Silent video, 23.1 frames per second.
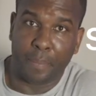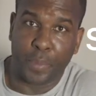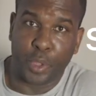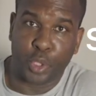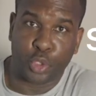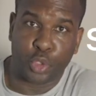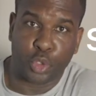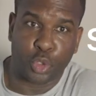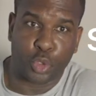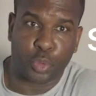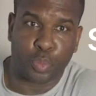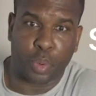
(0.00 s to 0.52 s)

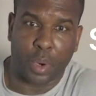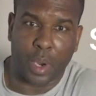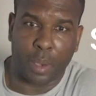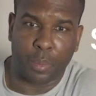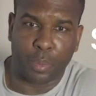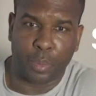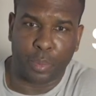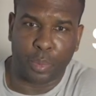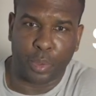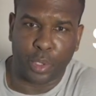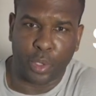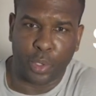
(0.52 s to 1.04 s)
This was
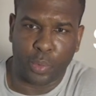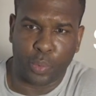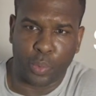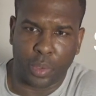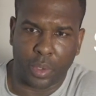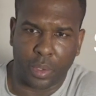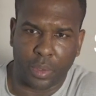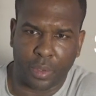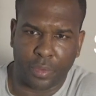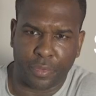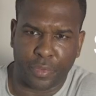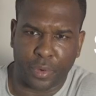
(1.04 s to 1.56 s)
probably
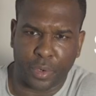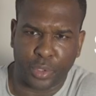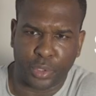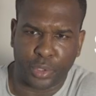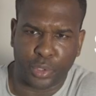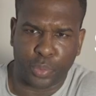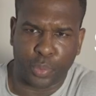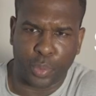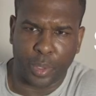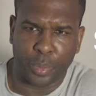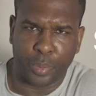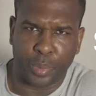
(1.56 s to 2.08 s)
one of the
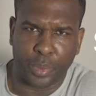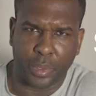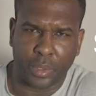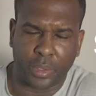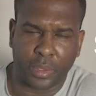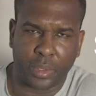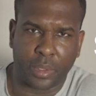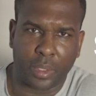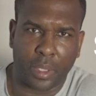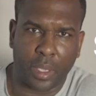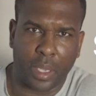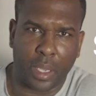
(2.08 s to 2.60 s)
first
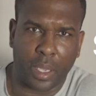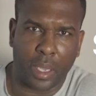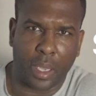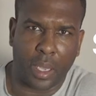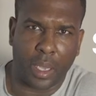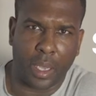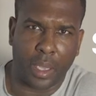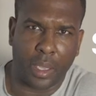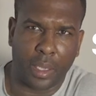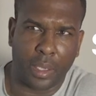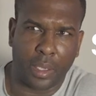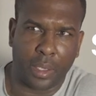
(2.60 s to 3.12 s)
weapons
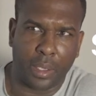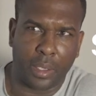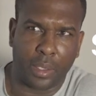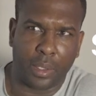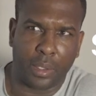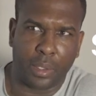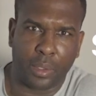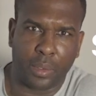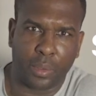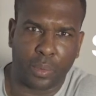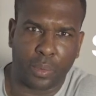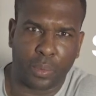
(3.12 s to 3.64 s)

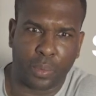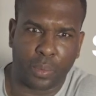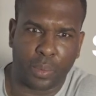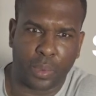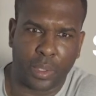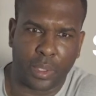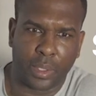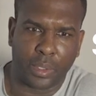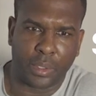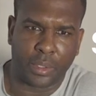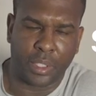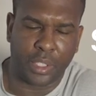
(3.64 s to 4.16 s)
I
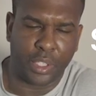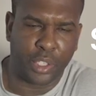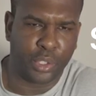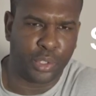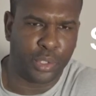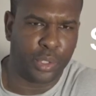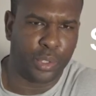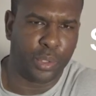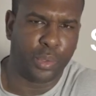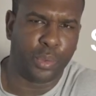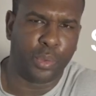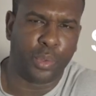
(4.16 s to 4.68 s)
was
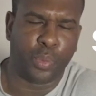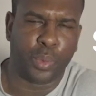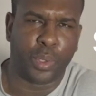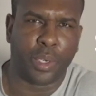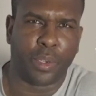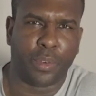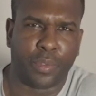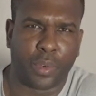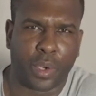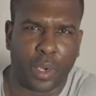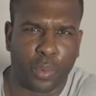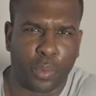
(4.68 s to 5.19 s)
issued
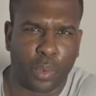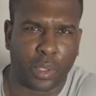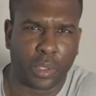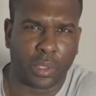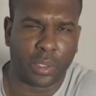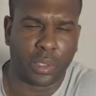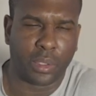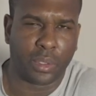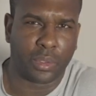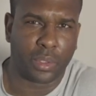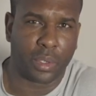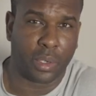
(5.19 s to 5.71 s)
whenever I
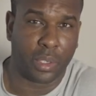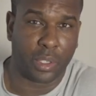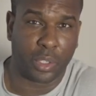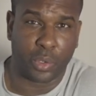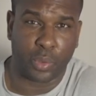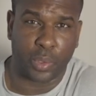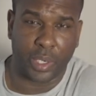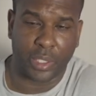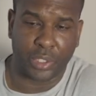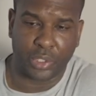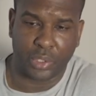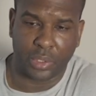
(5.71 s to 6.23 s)
started
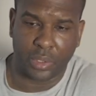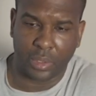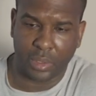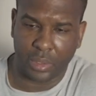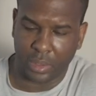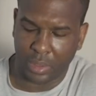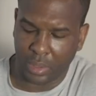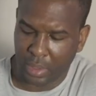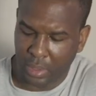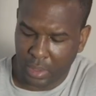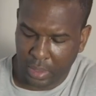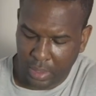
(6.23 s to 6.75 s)

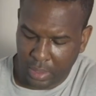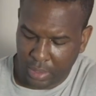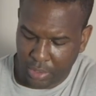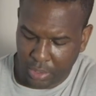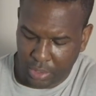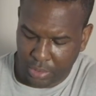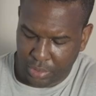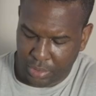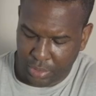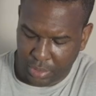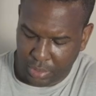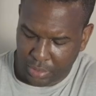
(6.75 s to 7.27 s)
corrections
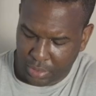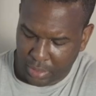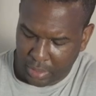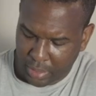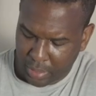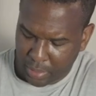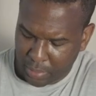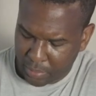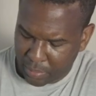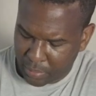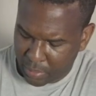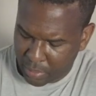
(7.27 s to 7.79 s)
years and years
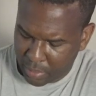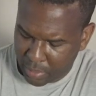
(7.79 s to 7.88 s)
ago.